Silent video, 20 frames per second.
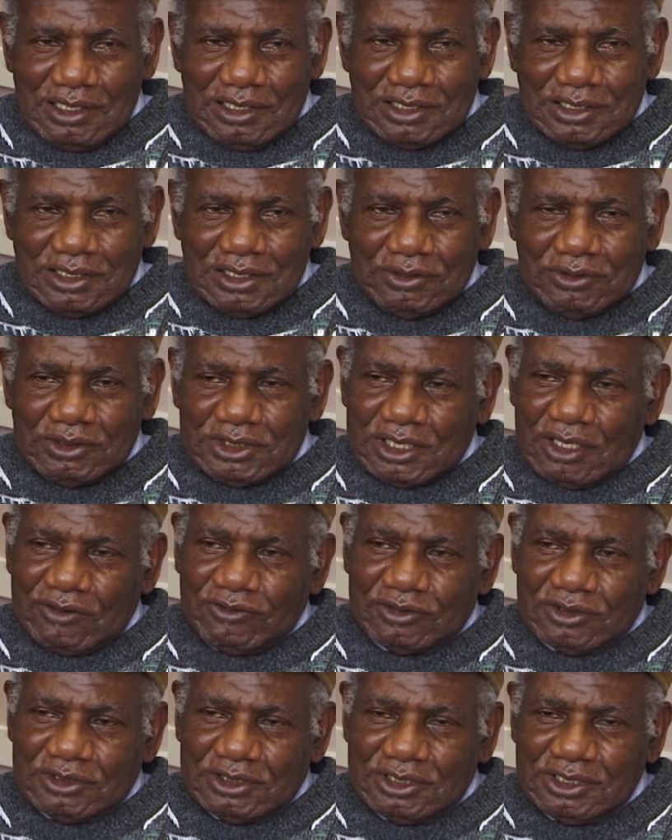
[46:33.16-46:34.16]
she was
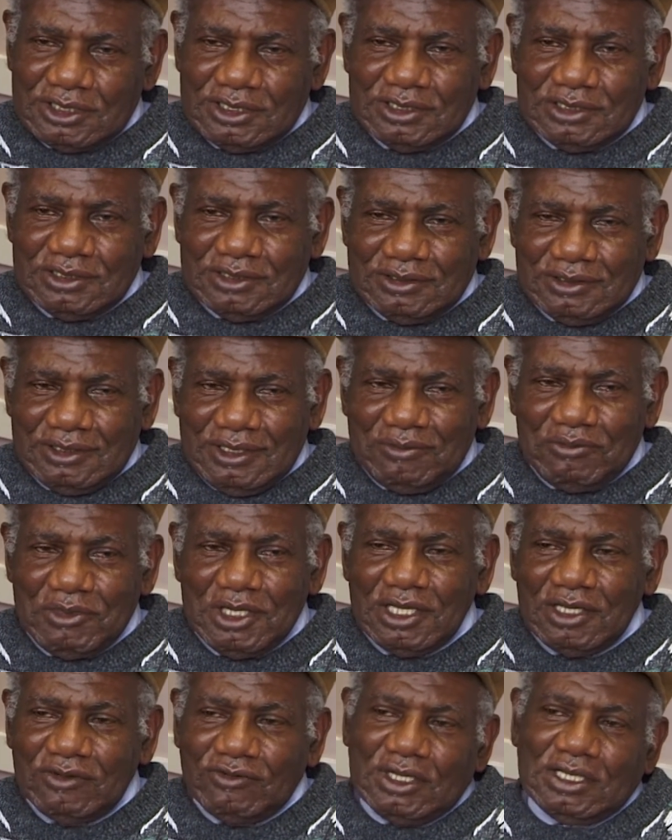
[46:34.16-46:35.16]
after, they
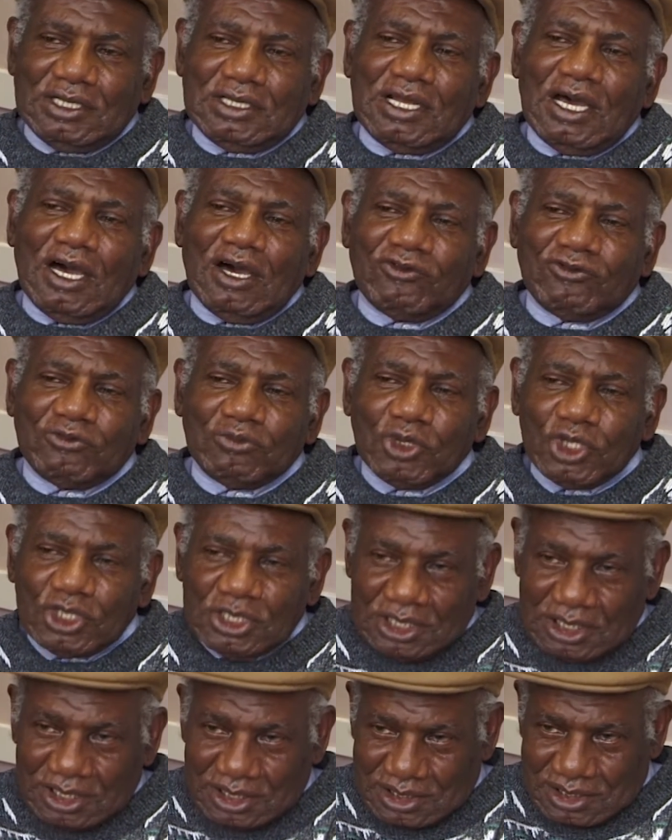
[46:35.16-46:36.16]
believe I didn't have
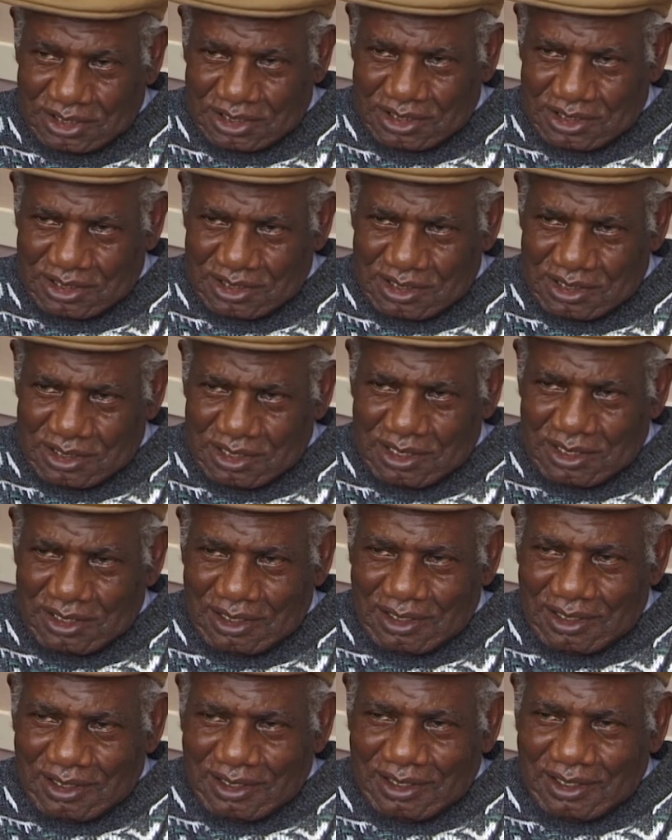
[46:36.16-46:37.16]
money.
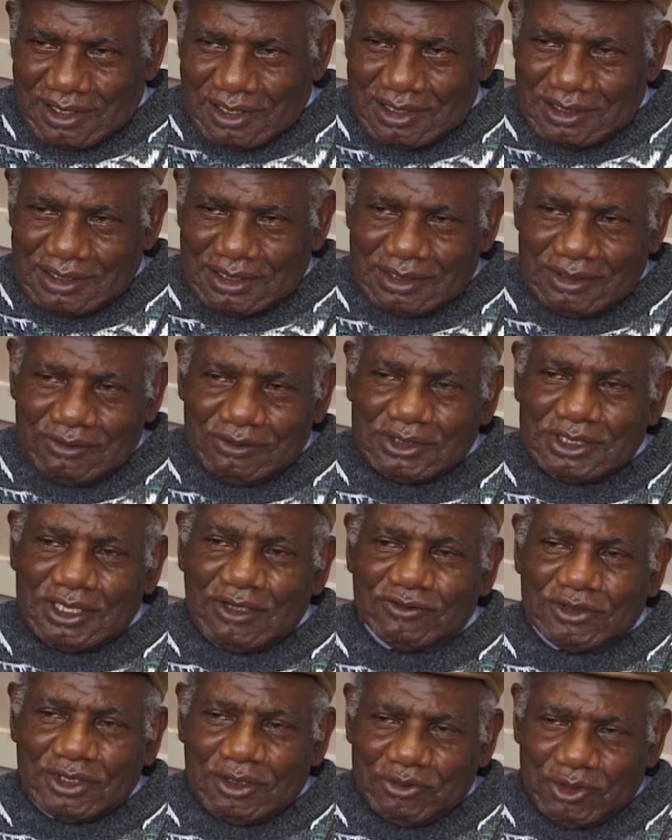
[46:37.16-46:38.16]
And it was
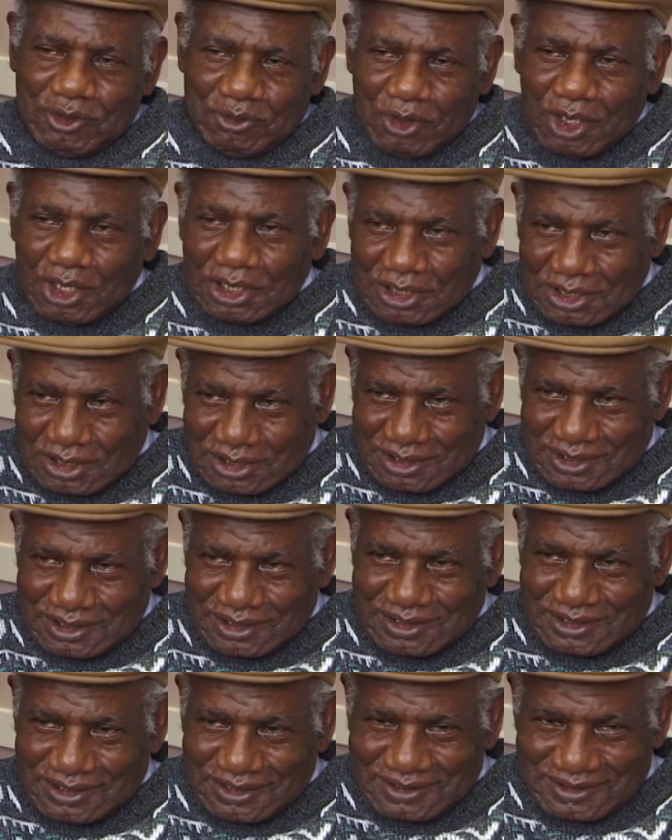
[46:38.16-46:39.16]
after my money.
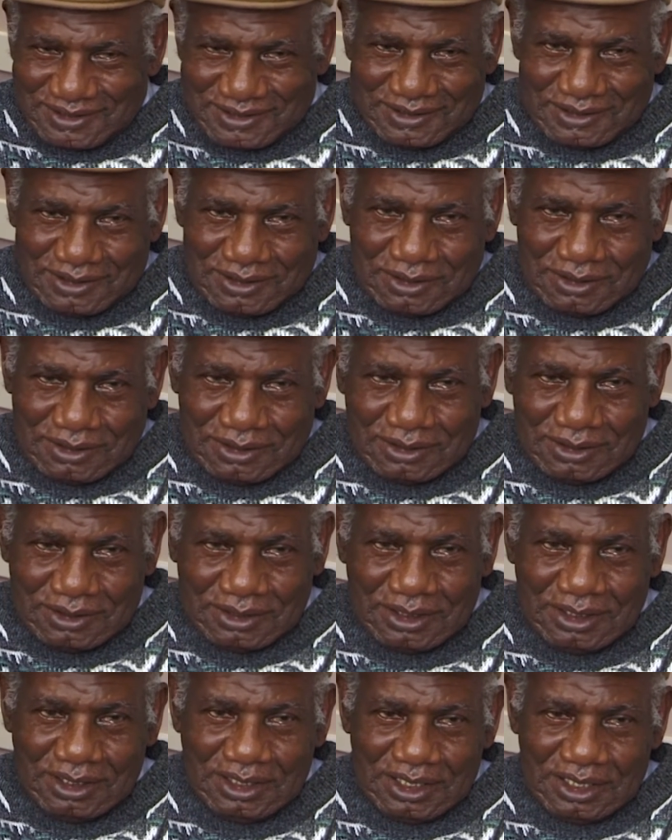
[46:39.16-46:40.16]

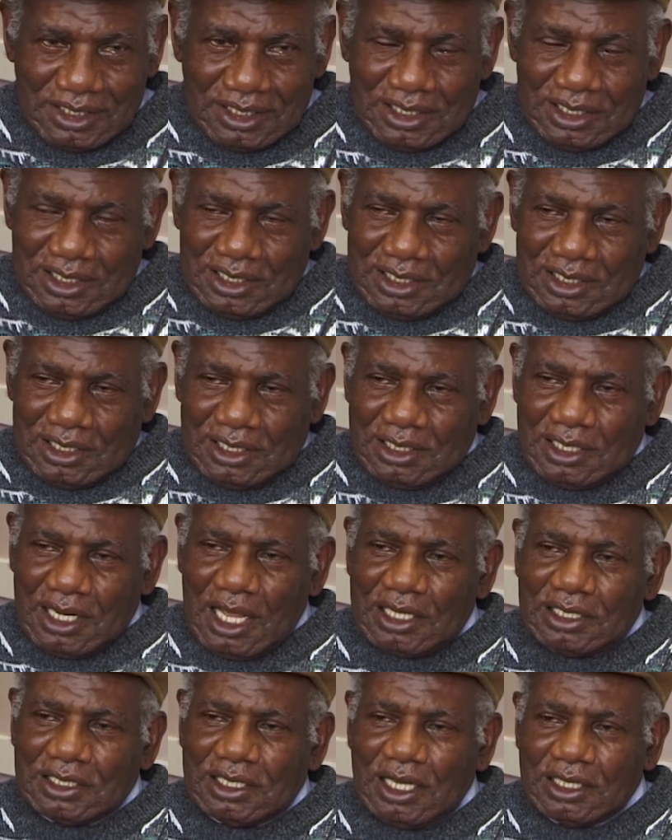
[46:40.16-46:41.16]
See? And
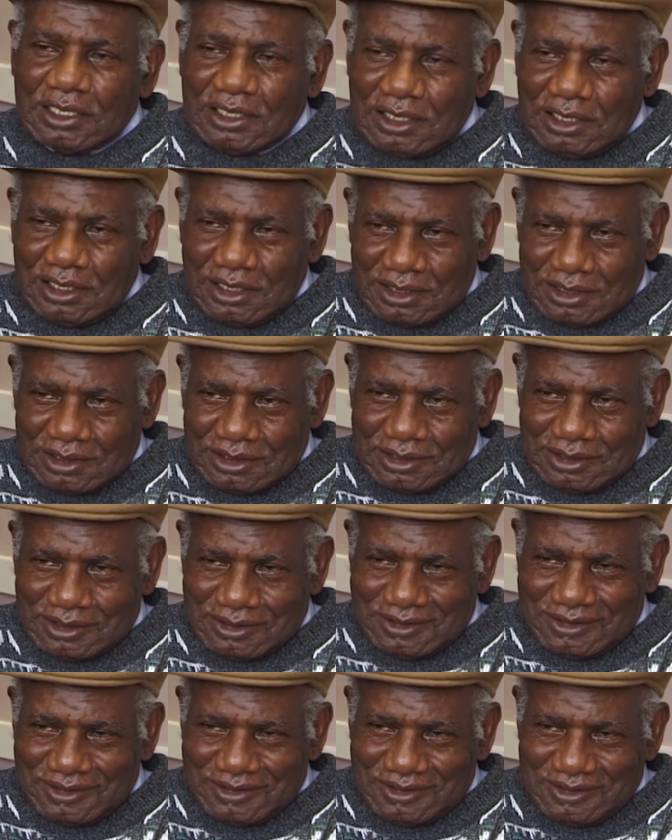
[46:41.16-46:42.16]
not getting it.
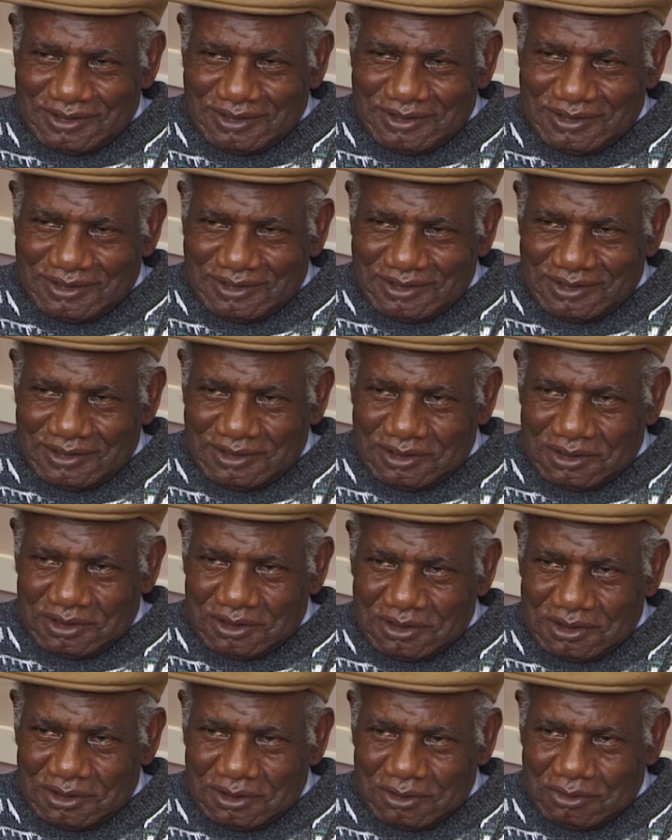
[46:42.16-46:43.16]

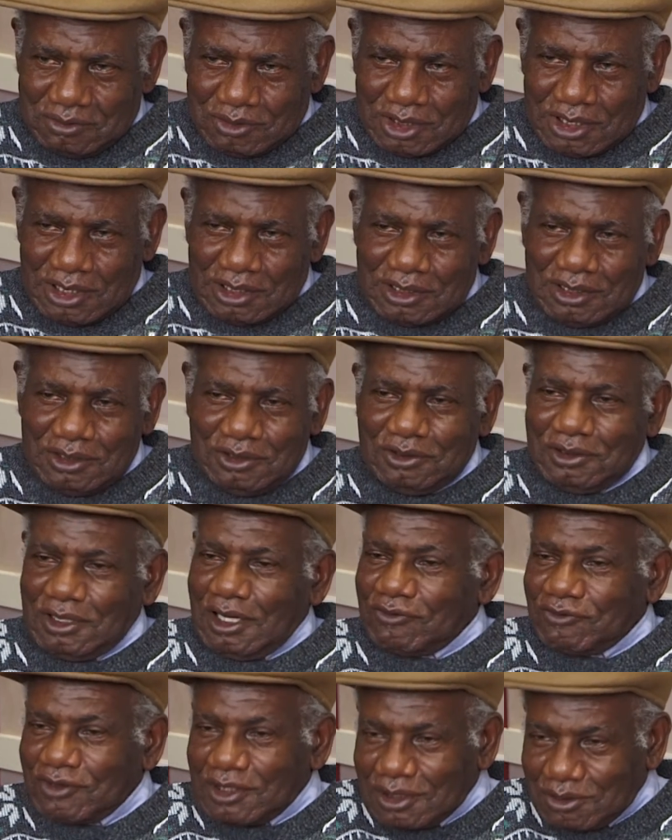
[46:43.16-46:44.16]
Because I don't
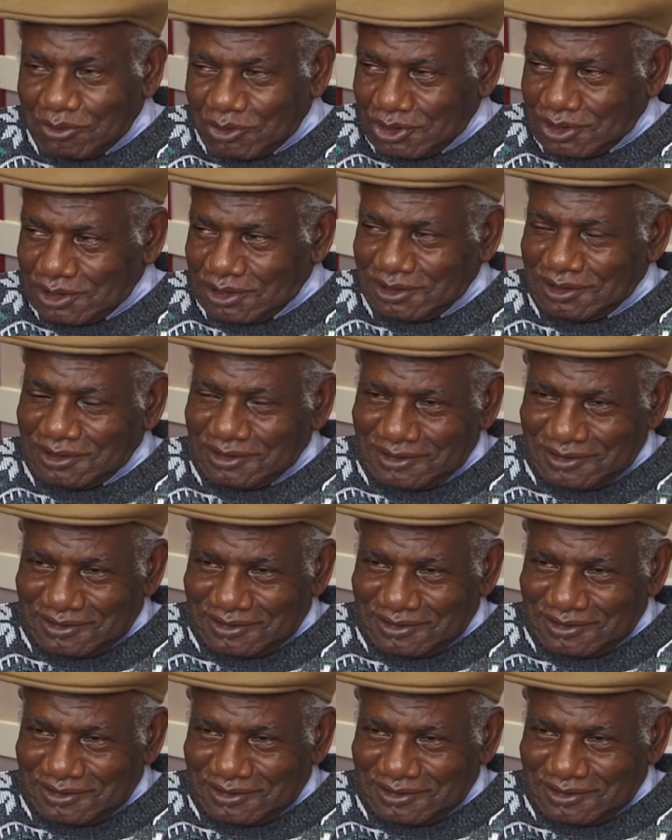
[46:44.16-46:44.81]
have any money.